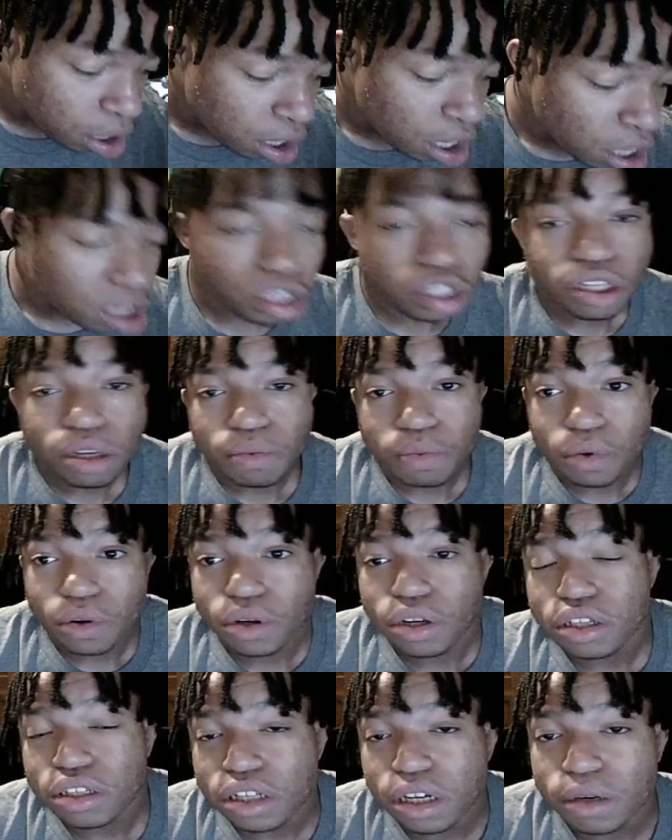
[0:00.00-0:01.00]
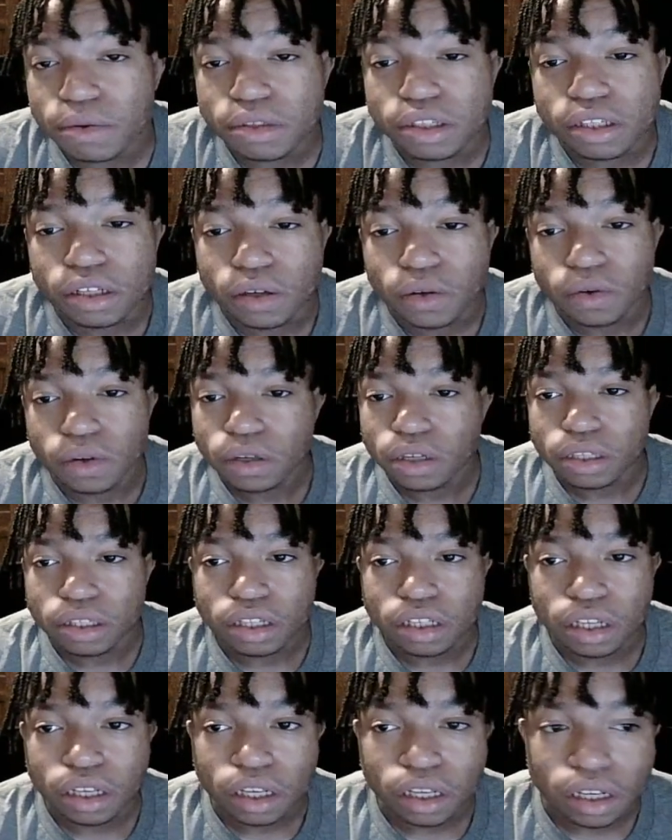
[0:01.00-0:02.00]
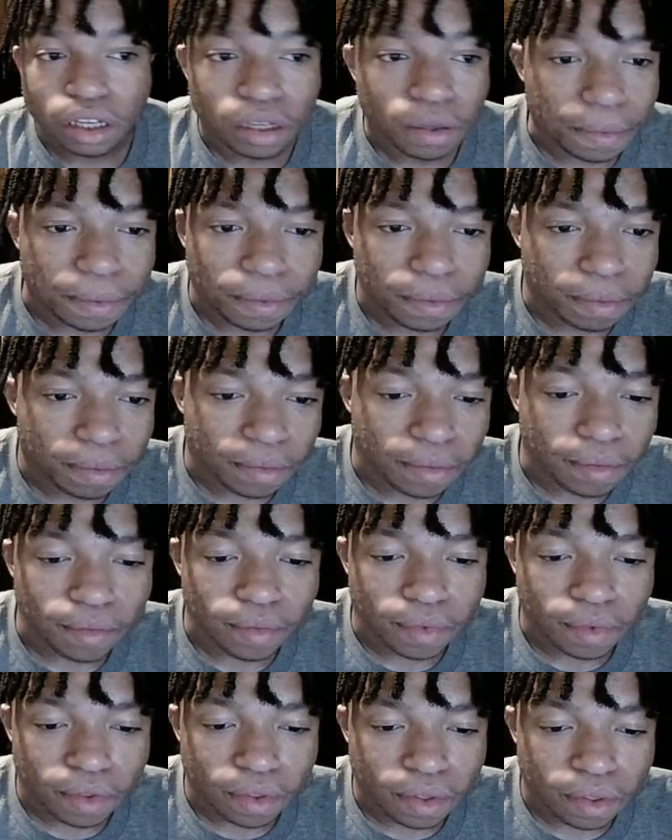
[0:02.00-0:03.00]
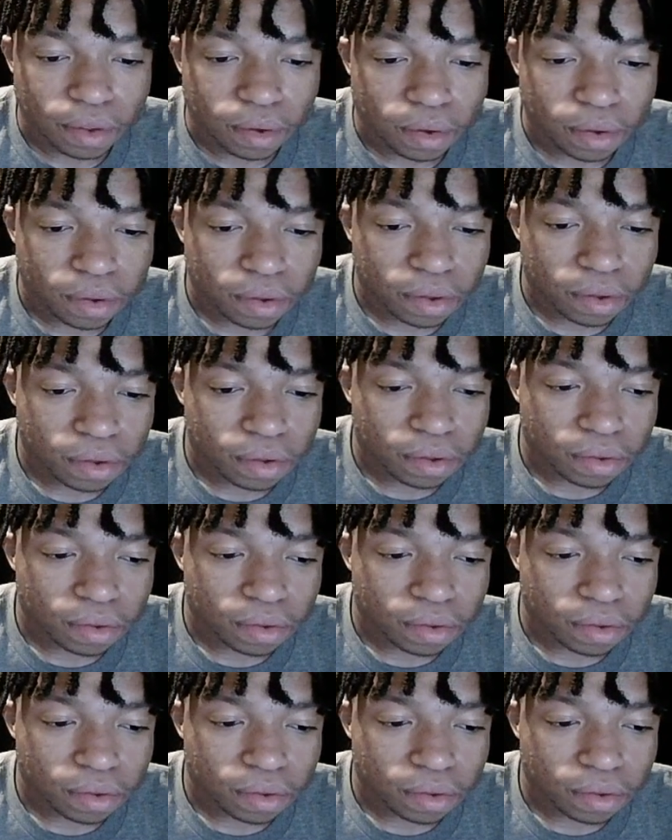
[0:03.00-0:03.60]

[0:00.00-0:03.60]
Because the world is obviously going insane. Ooh,